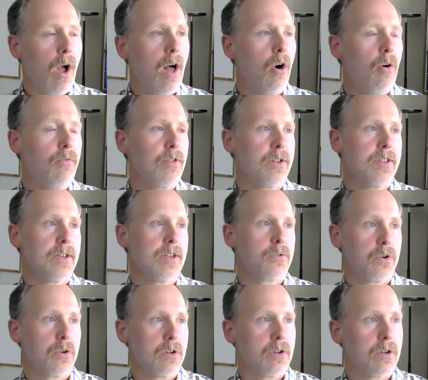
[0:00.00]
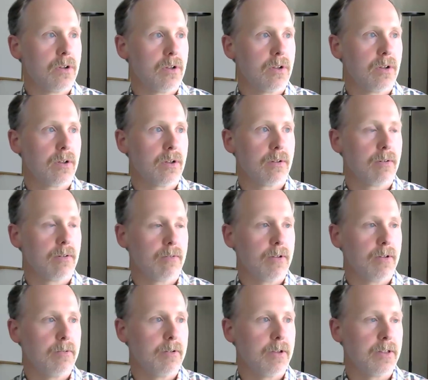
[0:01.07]
Well, hopefully this will
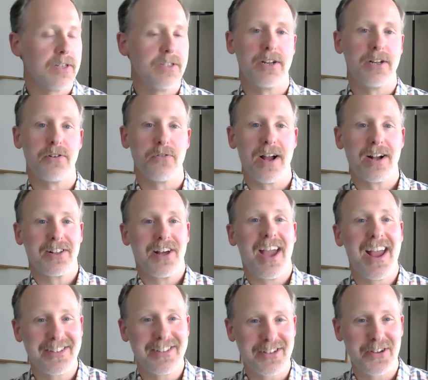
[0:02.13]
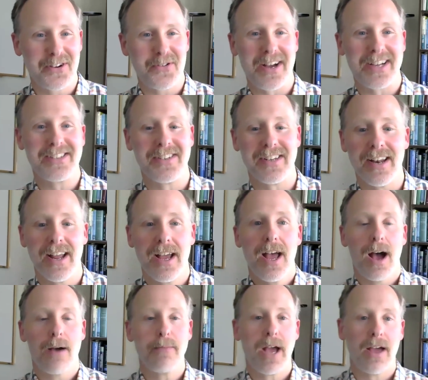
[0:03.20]
at least indirectly answer the question.
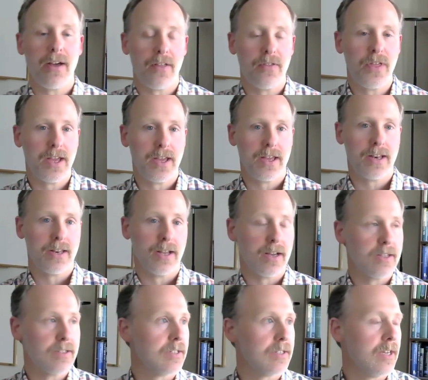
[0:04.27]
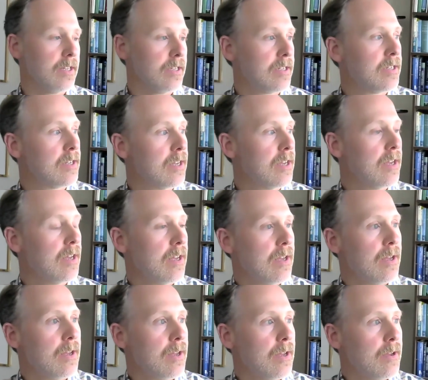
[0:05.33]
I mean, I think it does. It
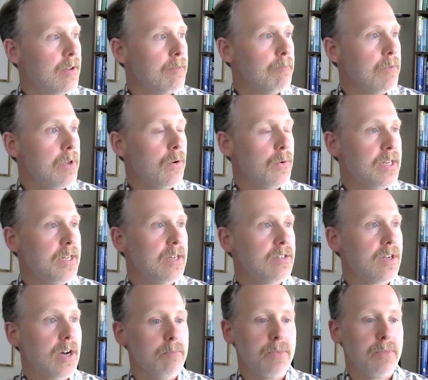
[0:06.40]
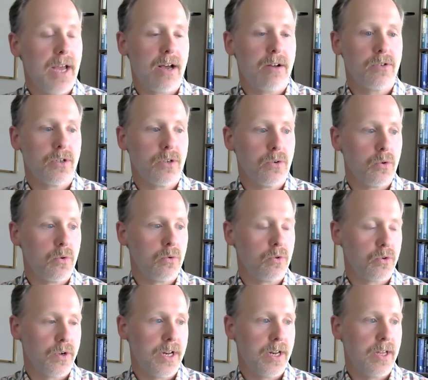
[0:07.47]
does come down to
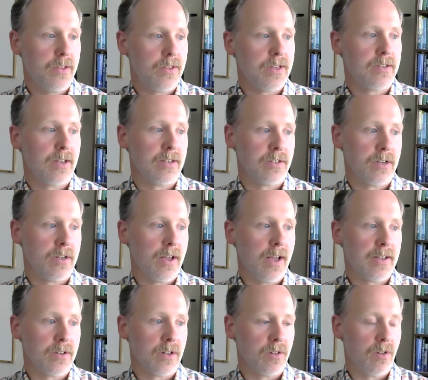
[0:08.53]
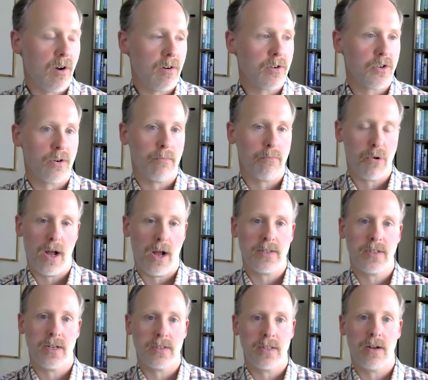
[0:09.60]
treating this as a long-term
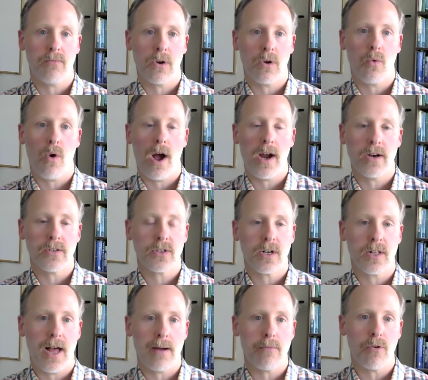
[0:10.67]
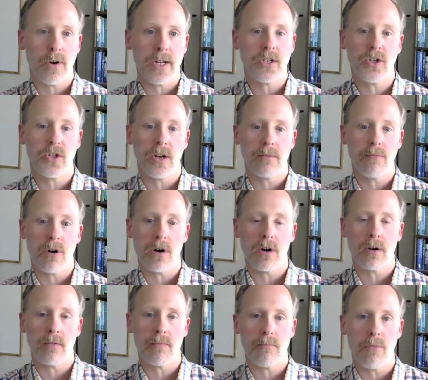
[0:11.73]
process that requires collaboration
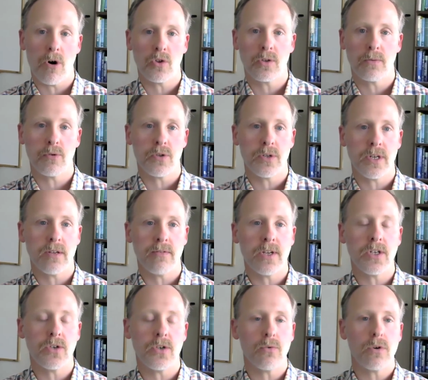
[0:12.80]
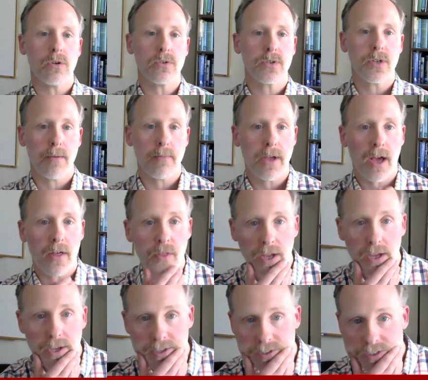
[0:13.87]
among multiple individuals. I mean, I
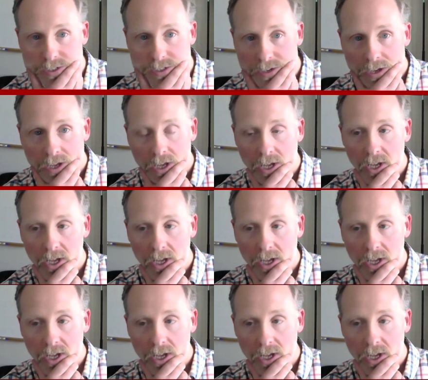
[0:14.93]
think it's